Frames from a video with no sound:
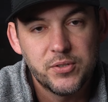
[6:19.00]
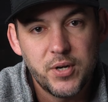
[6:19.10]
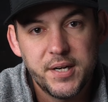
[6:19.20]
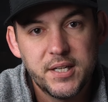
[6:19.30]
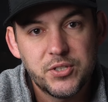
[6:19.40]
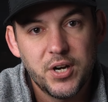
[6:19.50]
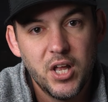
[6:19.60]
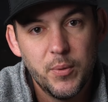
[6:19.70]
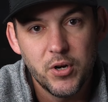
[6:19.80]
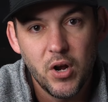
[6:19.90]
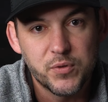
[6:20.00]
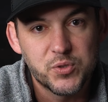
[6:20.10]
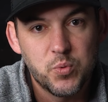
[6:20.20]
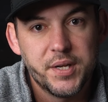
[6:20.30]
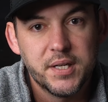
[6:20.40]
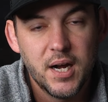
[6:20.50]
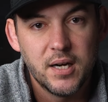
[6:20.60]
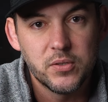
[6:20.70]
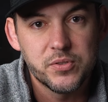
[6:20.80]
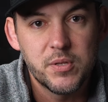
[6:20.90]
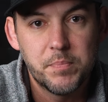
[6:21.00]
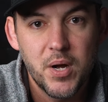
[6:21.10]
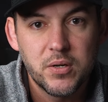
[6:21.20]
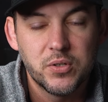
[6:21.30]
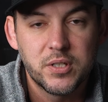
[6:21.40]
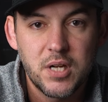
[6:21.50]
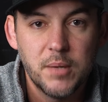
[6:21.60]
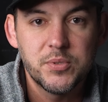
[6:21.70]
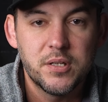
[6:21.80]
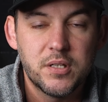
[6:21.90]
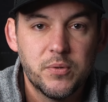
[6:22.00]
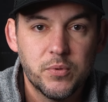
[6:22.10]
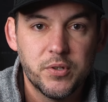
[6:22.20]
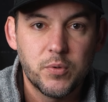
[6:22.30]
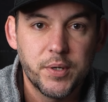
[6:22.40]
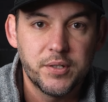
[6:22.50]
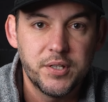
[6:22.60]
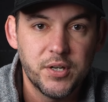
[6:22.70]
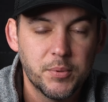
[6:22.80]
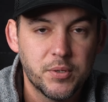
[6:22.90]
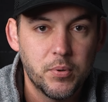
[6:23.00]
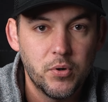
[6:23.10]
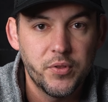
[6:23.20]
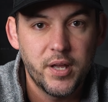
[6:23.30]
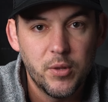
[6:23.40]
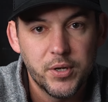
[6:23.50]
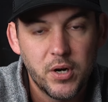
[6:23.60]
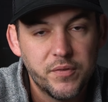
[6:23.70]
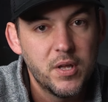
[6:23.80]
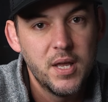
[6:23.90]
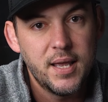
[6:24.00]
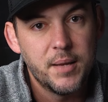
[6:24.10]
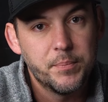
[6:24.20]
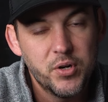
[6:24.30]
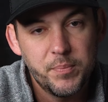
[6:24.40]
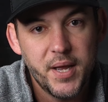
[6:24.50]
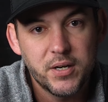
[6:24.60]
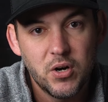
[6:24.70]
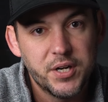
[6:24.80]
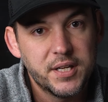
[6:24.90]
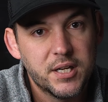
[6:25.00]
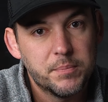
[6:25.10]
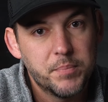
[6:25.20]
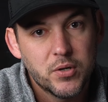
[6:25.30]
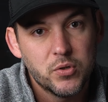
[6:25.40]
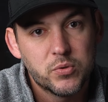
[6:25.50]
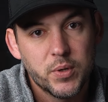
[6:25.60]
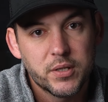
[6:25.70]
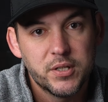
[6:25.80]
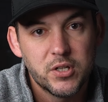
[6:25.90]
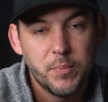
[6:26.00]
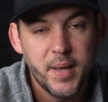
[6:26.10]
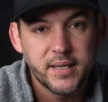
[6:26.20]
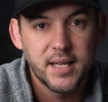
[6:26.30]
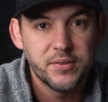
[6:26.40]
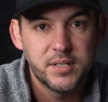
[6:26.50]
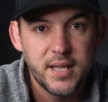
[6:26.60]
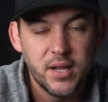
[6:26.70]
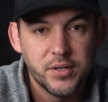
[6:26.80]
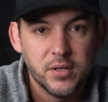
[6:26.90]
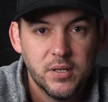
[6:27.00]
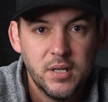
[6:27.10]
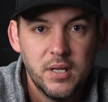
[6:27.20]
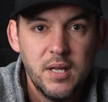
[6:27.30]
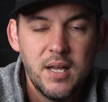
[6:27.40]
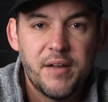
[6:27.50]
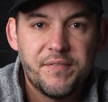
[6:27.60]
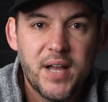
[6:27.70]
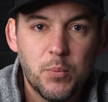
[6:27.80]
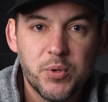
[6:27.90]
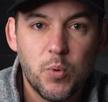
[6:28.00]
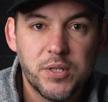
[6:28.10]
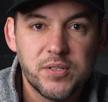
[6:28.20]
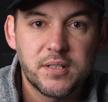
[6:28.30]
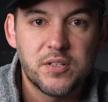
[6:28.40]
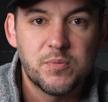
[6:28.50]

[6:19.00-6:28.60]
trying to get your helmet off with sweaty goggles. The buckle comes undone really quickly. You're able to pull the helmet off and put it back on and get it buckled quickly to go back down the downhill. I found with ones like the